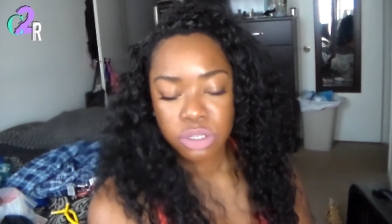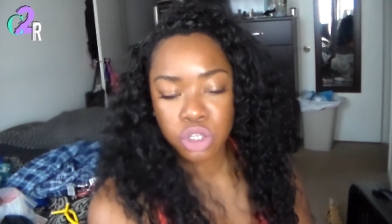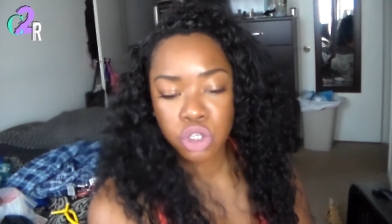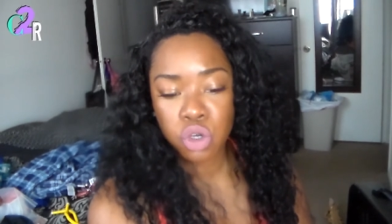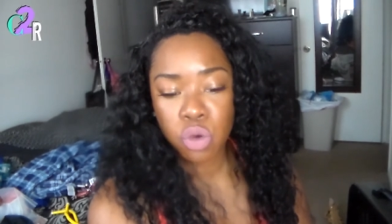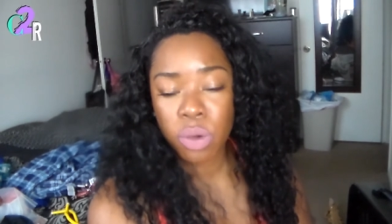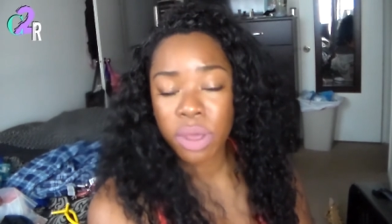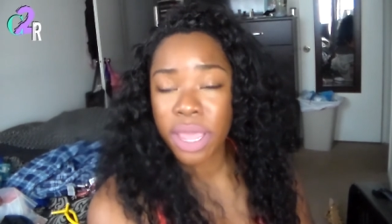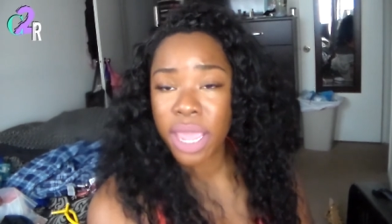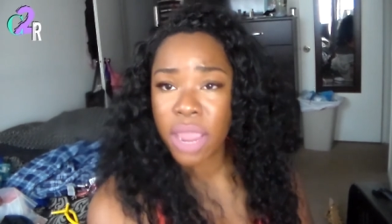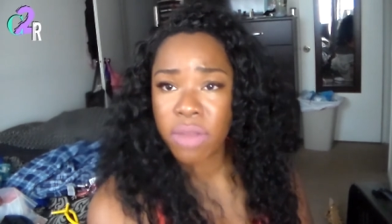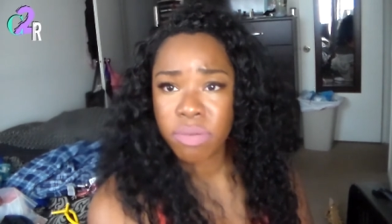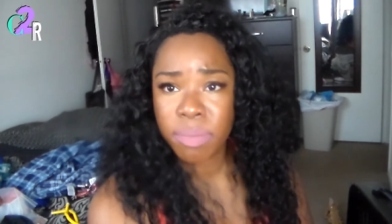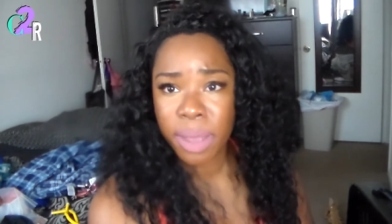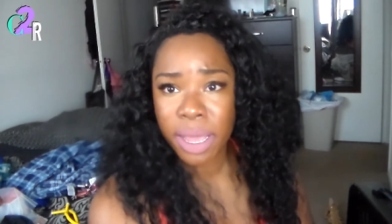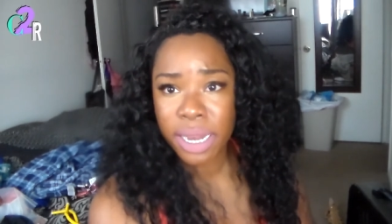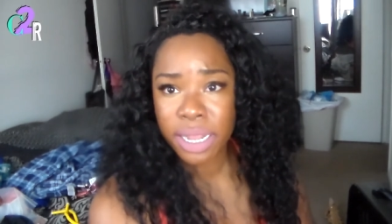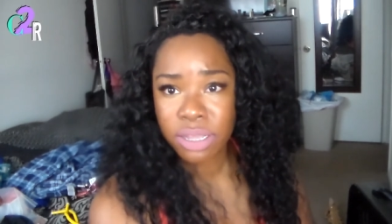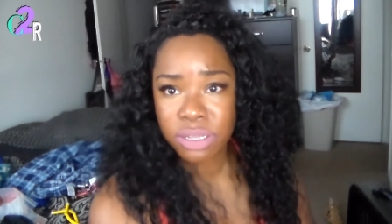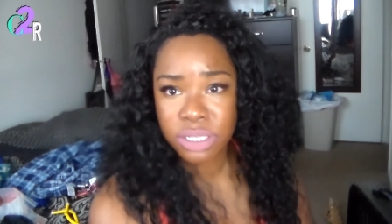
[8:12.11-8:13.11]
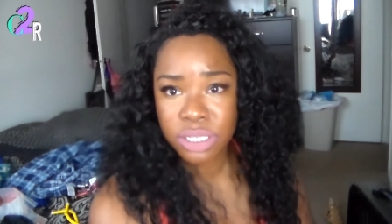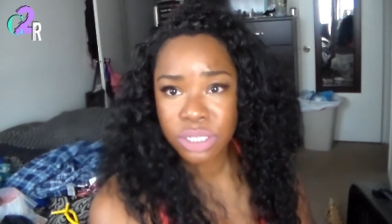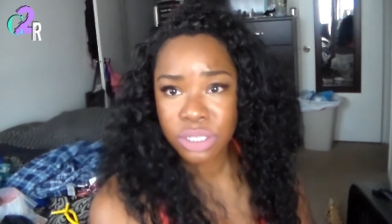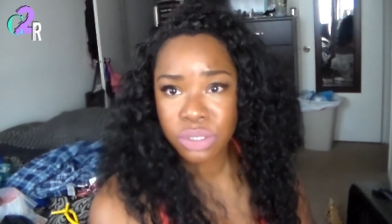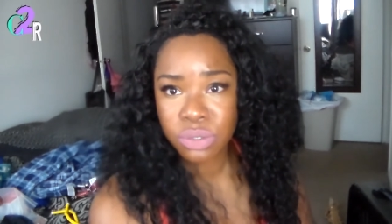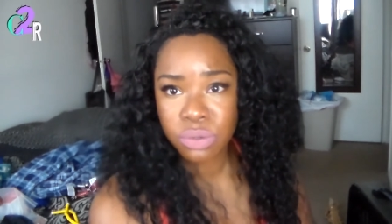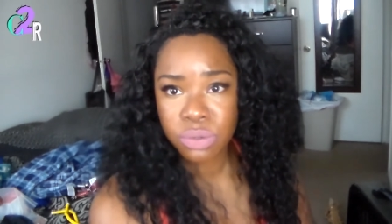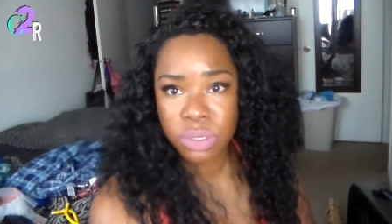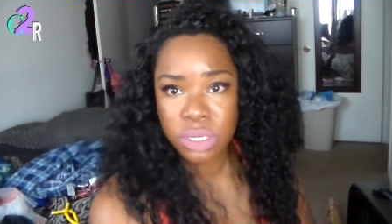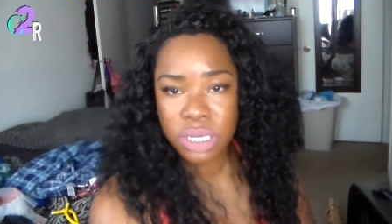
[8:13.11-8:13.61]
do what everybody else
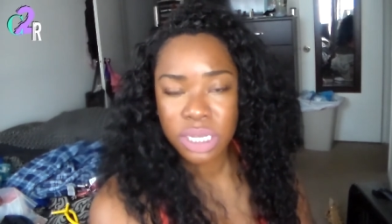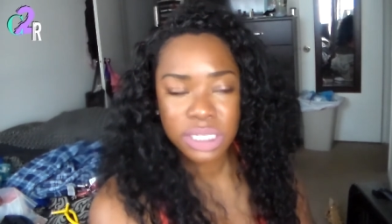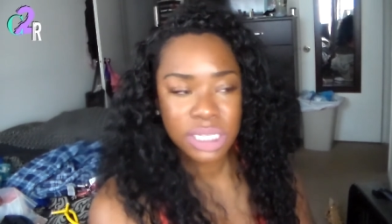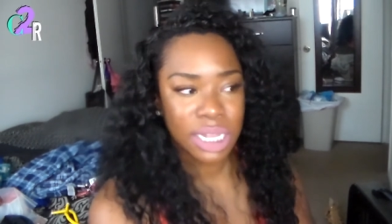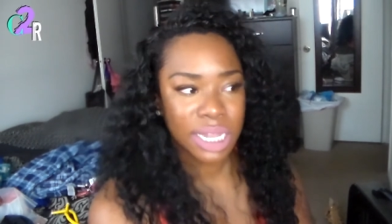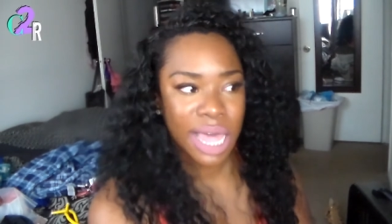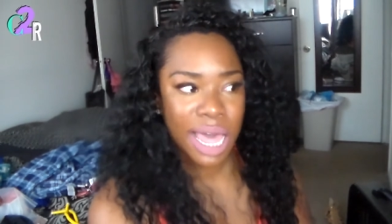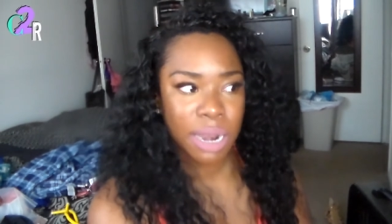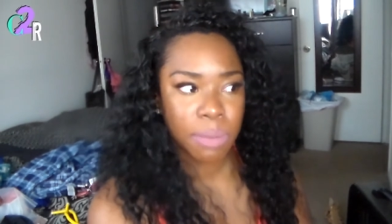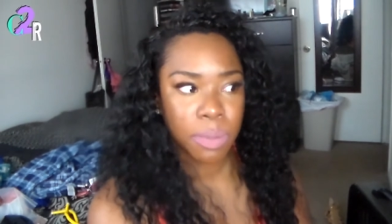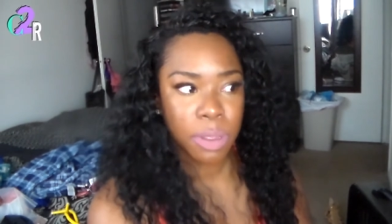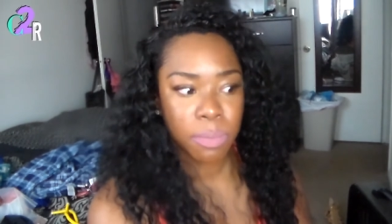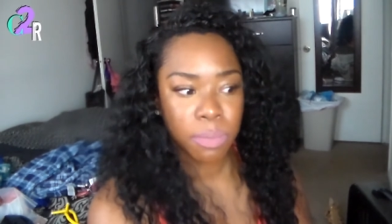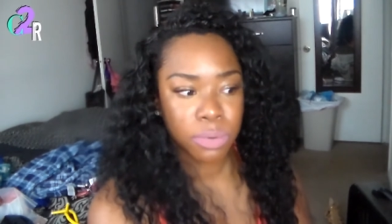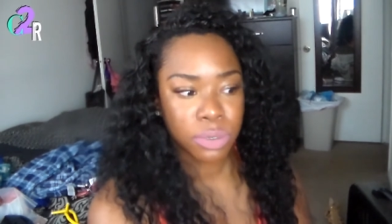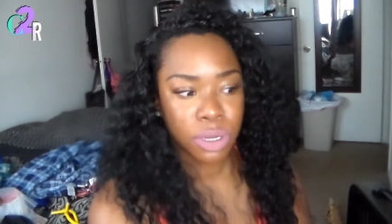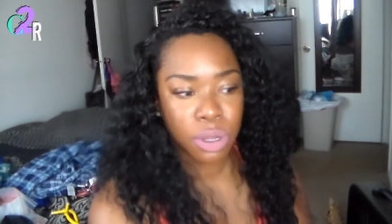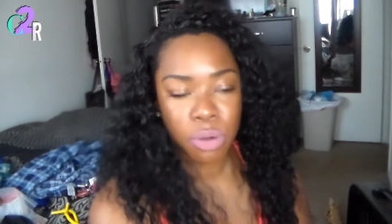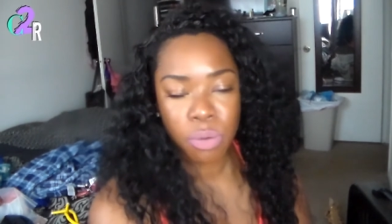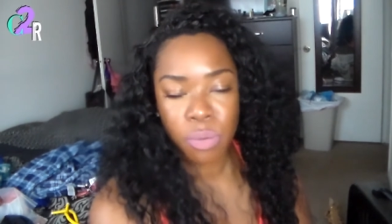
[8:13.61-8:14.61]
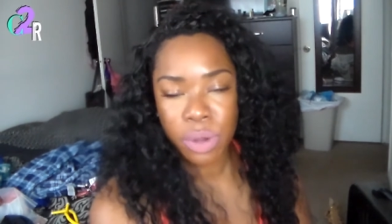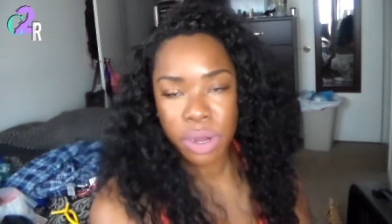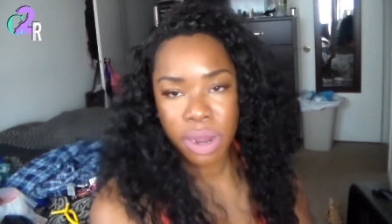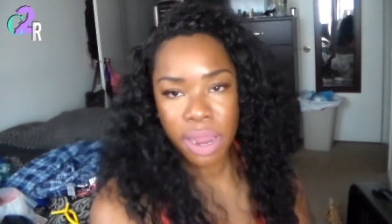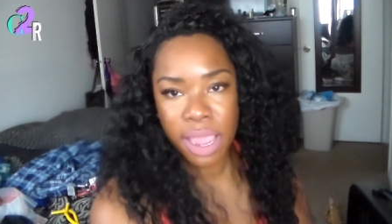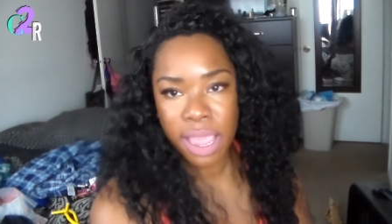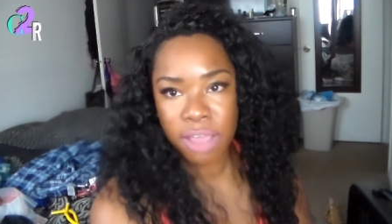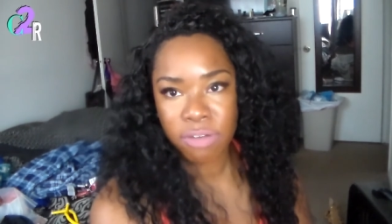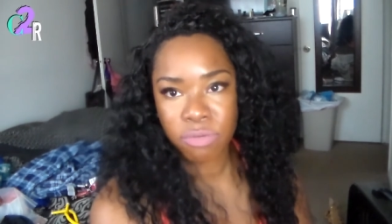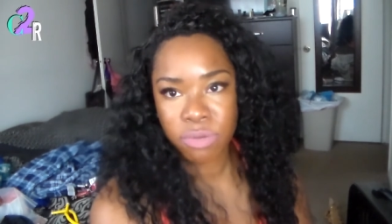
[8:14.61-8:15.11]
is doing, because a lot of people don't wear
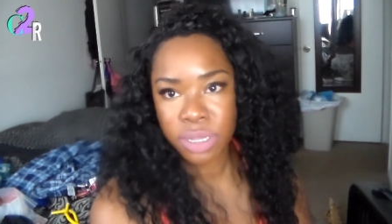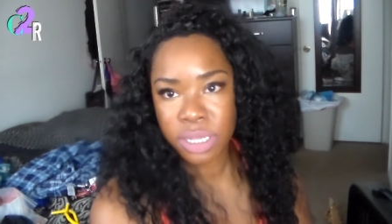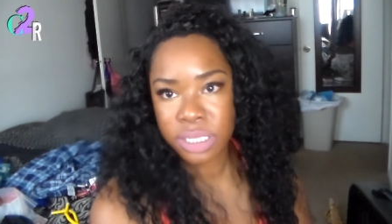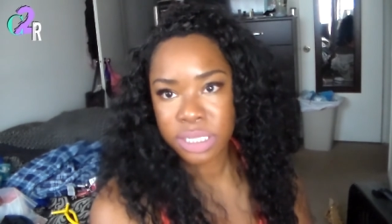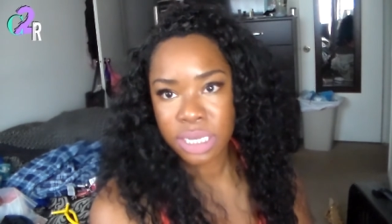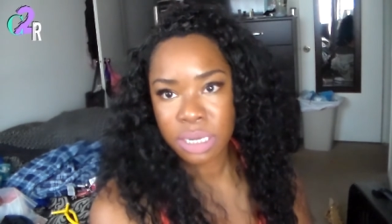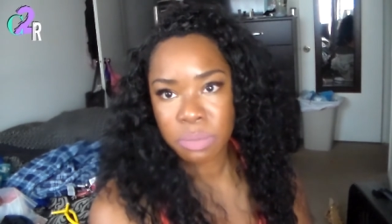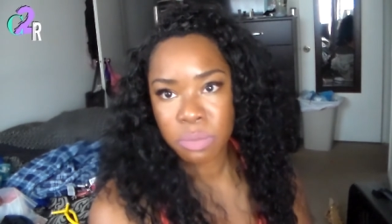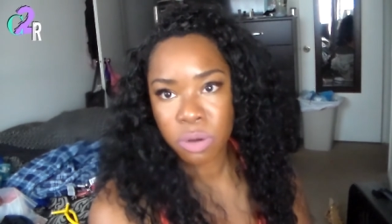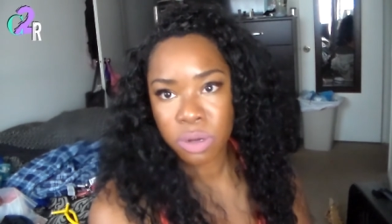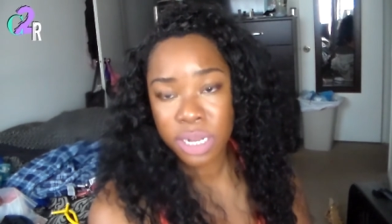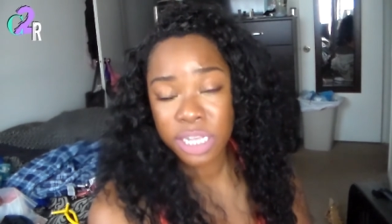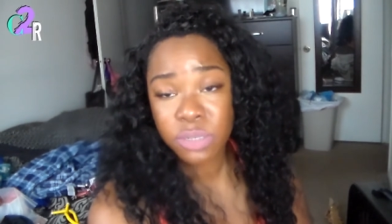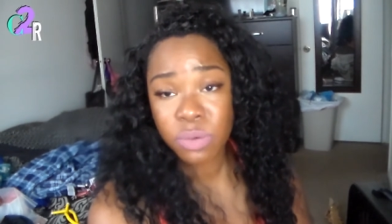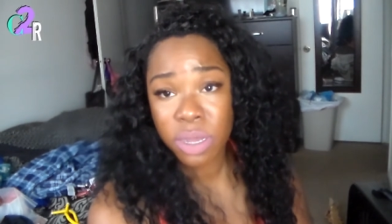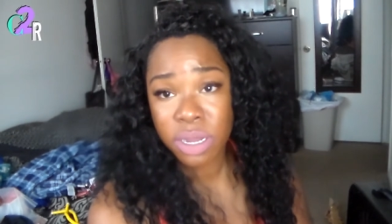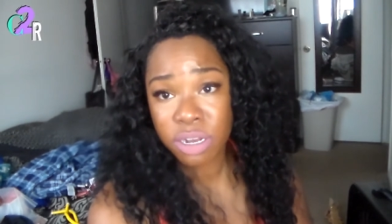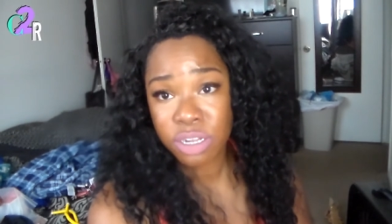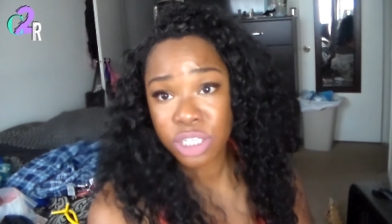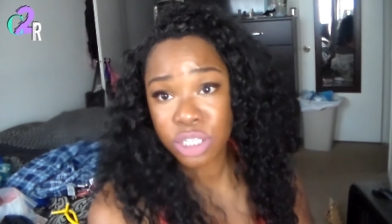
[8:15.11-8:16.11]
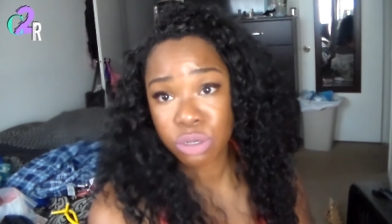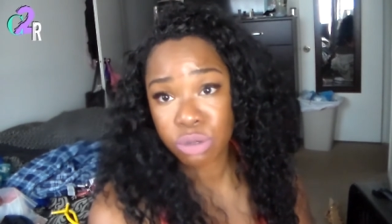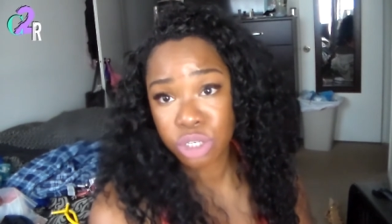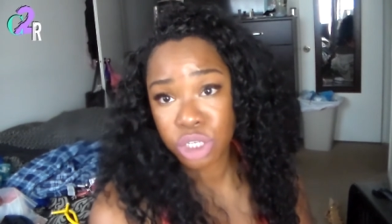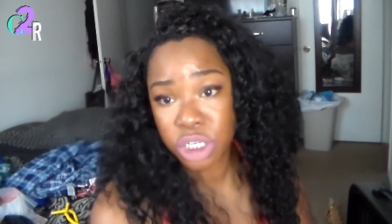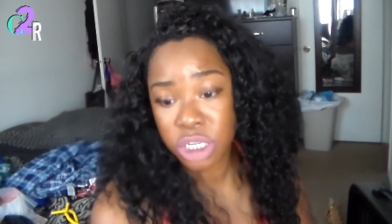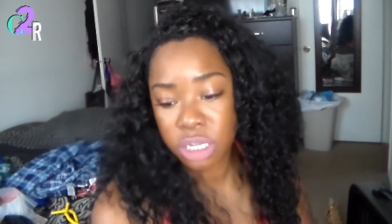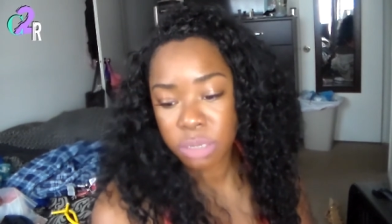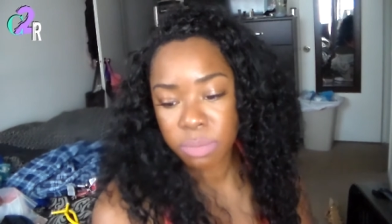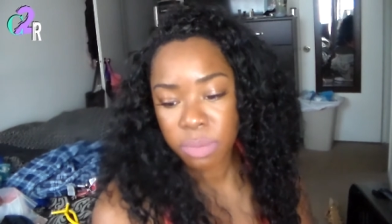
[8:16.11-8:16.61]
half wigs anymore. That's why they're so
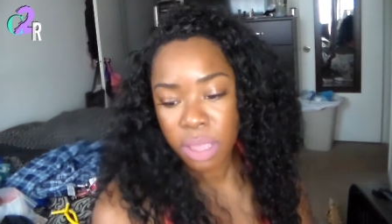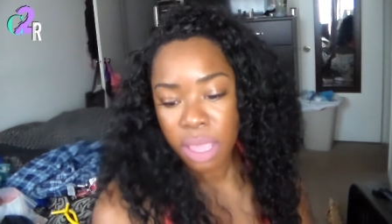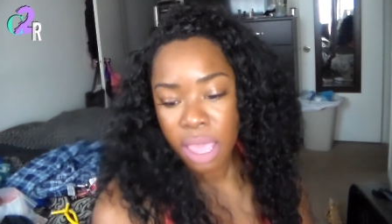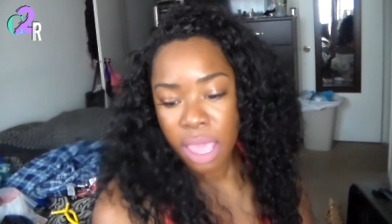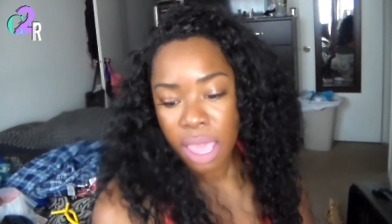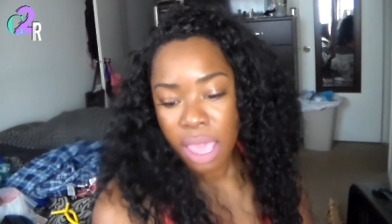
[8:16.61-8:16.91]
cheap.